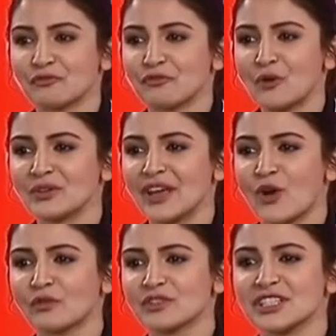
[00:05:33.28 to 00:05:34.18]
found their
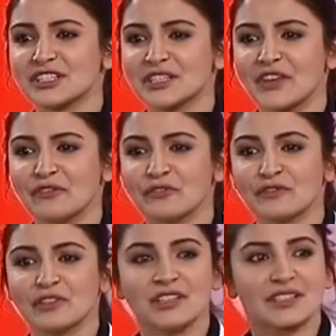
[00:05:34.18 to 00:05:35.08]
conversations very
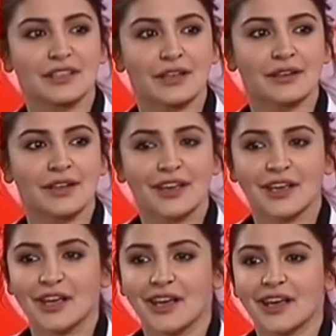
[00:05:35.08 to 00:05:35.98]
frivolous and,
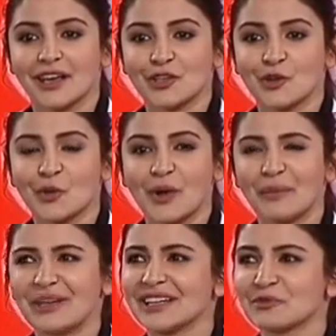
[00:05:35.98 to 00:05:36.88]
you know, I
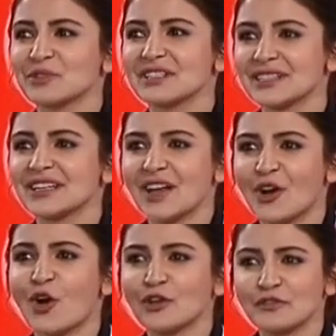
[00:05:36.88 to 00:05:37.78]
mean, it was
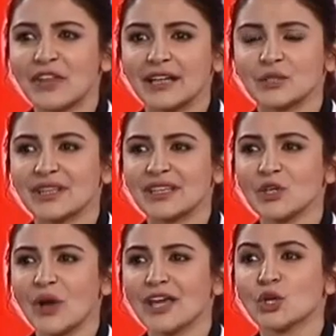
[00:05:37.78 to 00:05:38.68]
all of that. So I think
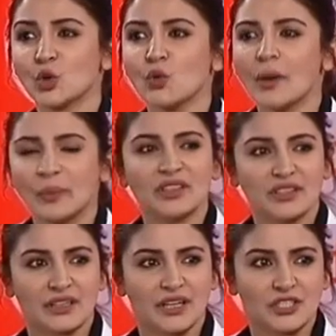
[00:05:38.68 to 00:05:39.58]
I grew up in the
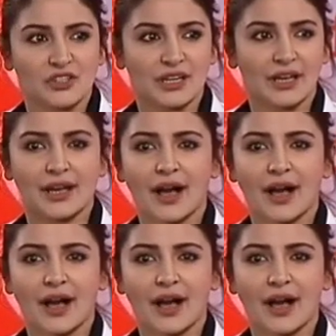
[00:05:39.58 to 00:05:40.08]
industry. Like,